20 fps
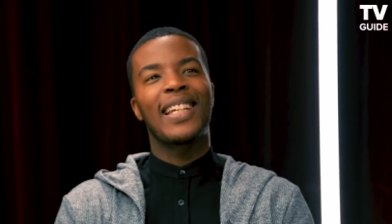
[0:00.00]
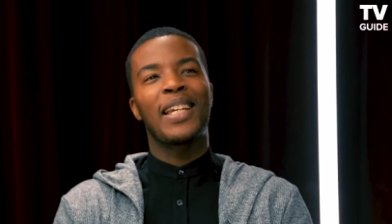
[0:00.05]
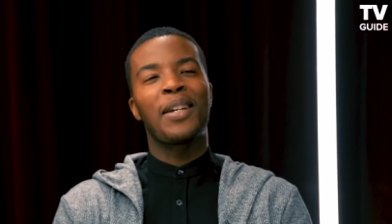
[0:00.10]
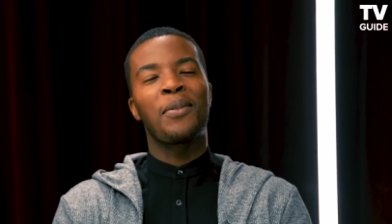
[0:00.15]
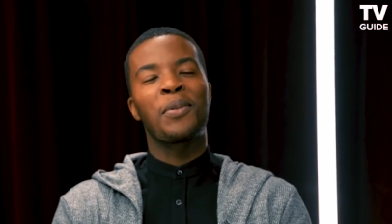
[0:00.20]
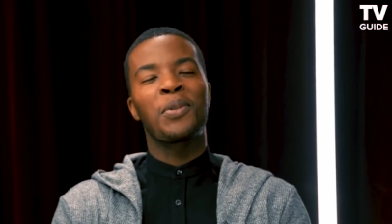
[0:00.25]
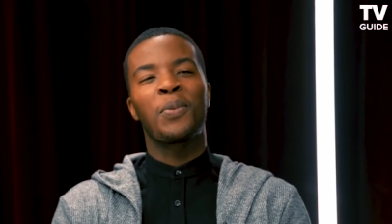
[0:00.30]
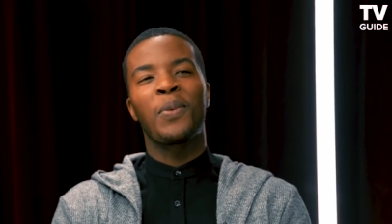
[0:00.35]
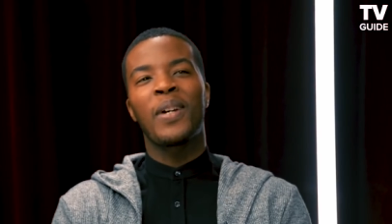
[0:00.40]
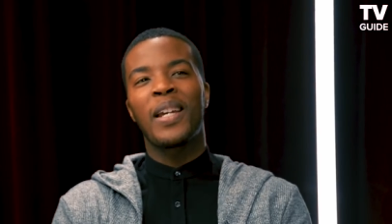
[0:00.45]
It
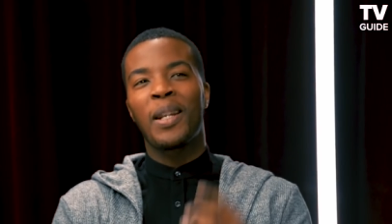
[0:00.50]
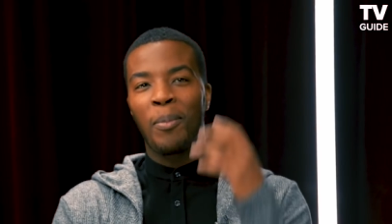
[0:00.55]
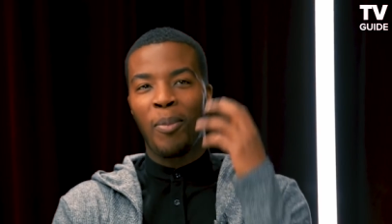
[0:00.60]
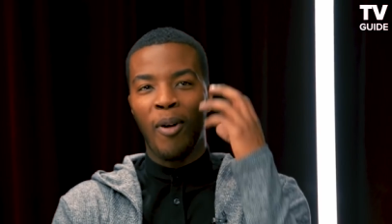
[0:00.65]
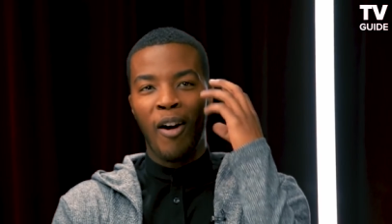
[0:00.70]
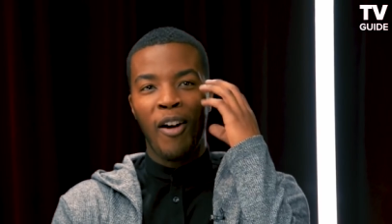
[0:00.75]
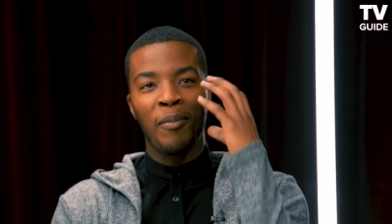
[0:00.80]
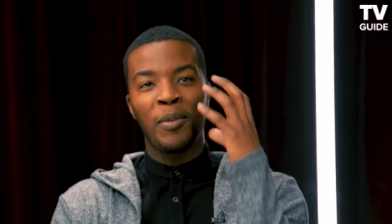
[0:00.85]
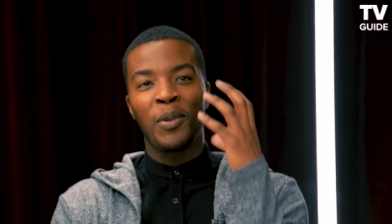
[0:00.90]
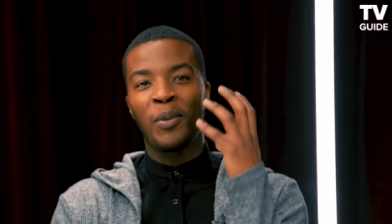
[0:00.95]
was weird. A
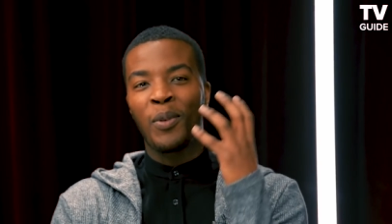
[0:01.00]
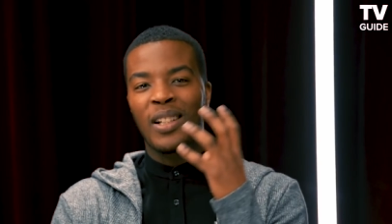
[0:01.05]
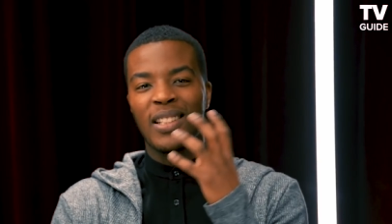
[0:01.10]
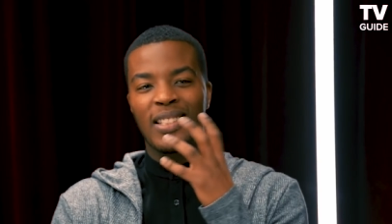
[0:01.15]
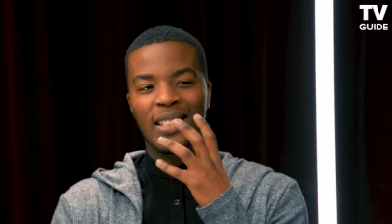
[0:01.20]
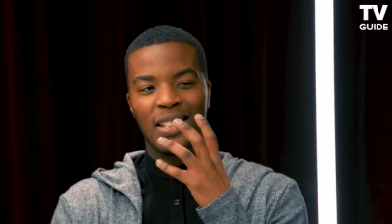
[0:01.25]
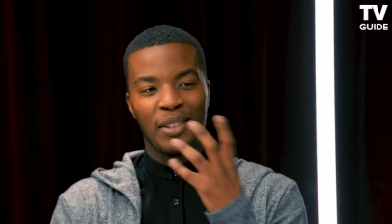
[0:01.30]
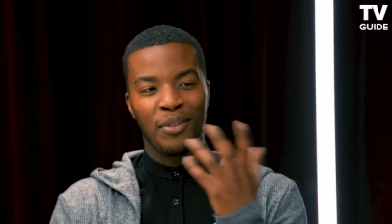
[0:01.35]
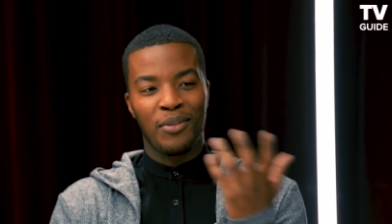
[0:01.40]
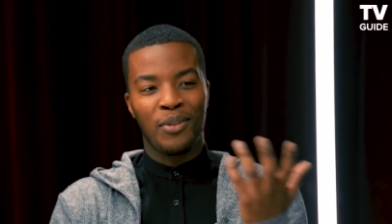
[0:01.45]
part of me wanted
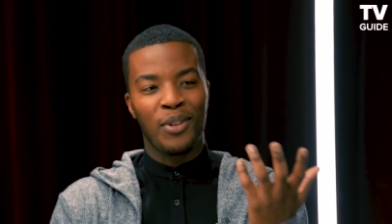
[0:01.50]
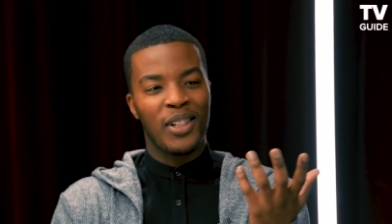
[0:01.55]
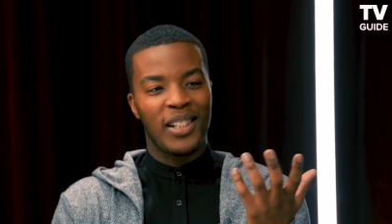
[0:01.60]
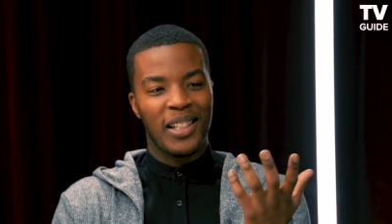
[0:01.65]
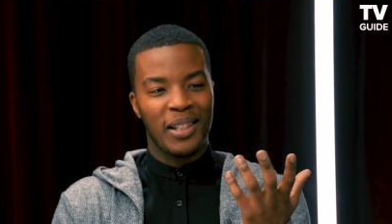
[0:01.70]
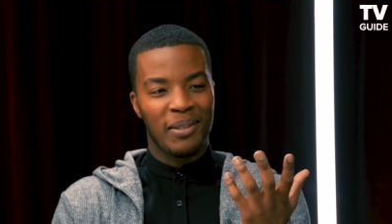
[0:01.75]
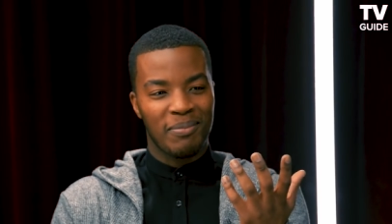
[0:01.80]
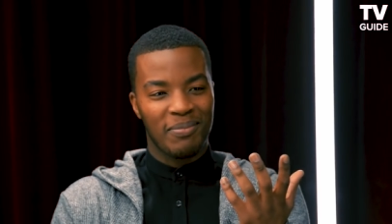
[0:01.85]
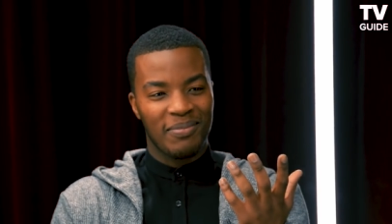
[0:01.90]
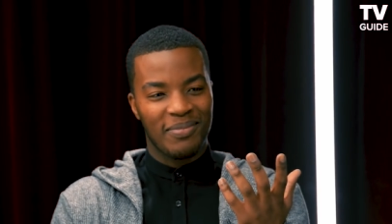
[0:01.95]
to avoid him,